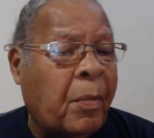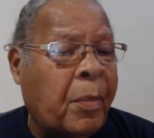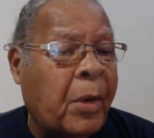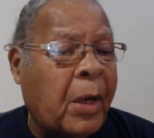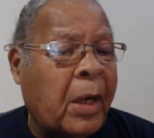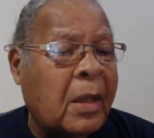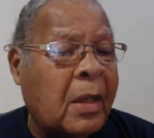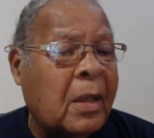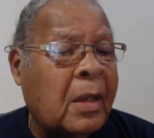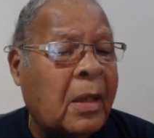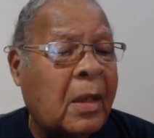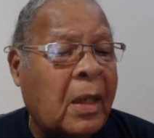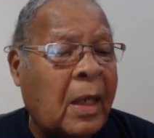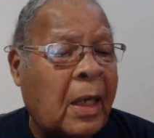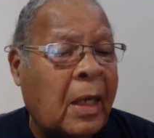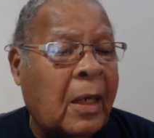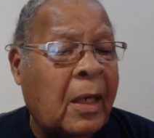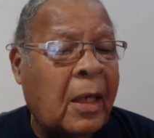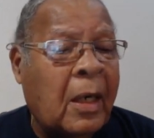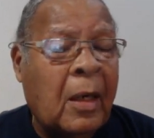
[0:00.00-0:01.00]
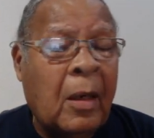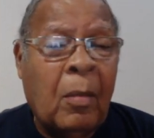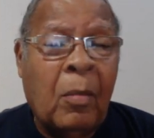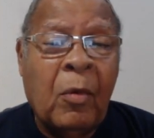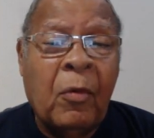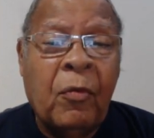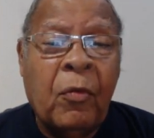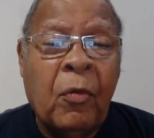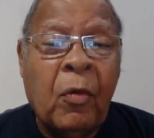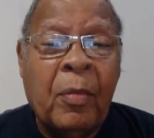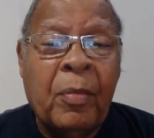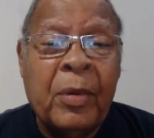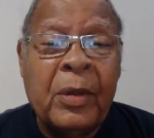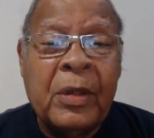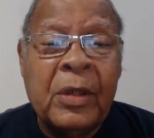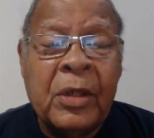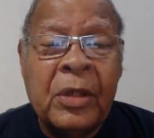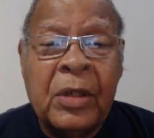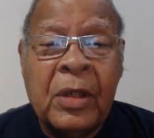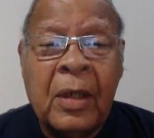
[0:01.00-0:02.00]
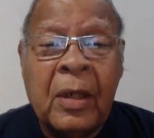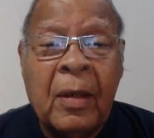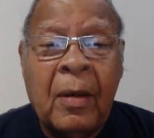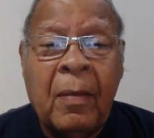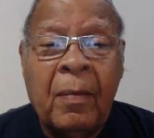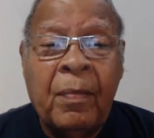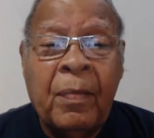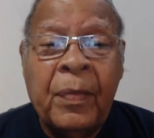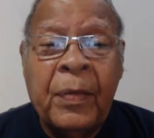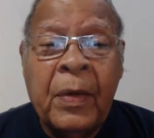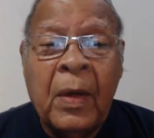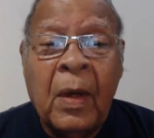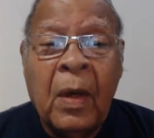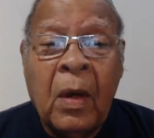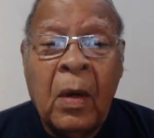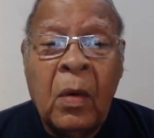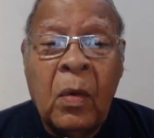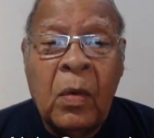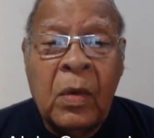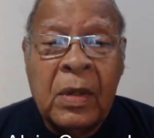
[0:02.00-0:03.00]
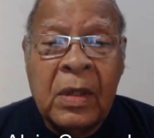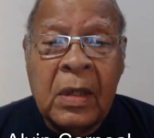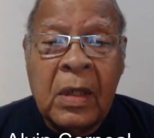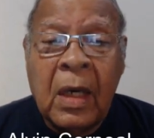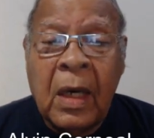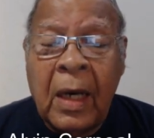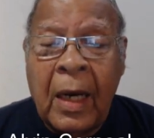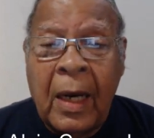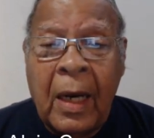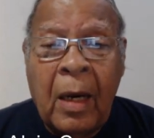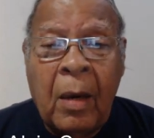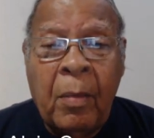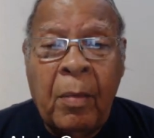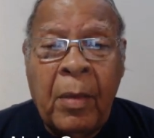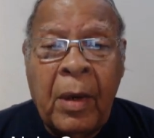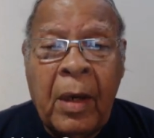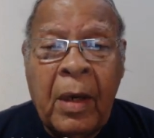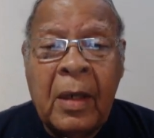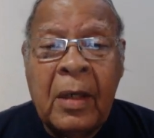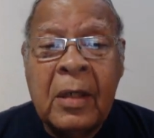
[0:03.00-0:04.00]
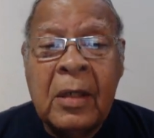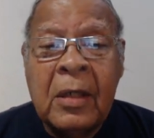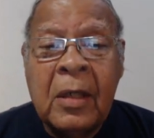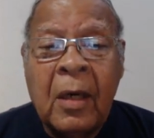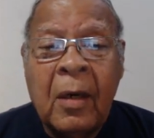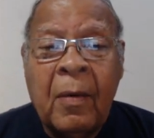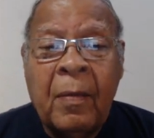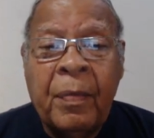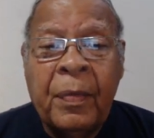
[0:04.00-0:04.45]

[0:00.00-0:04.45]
partner in the number four position, who was Kyle Mayers.